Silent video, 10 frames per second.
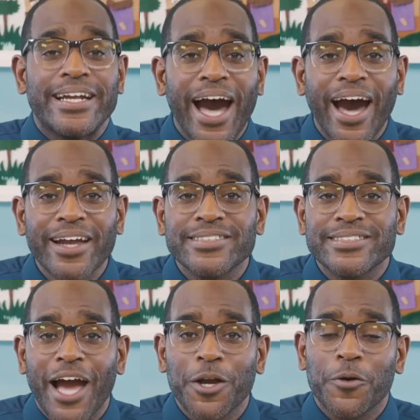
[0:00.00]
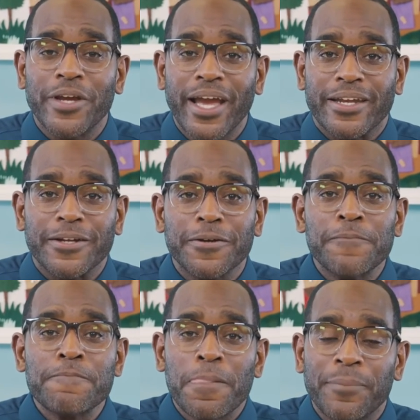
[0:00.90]
God is not created,
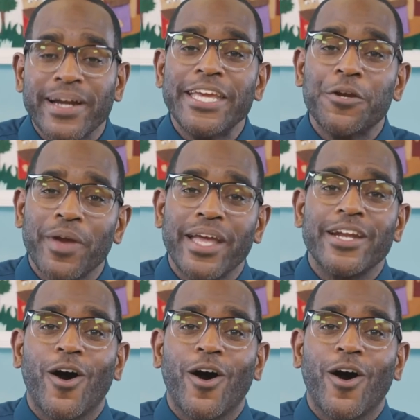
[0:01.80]
but he created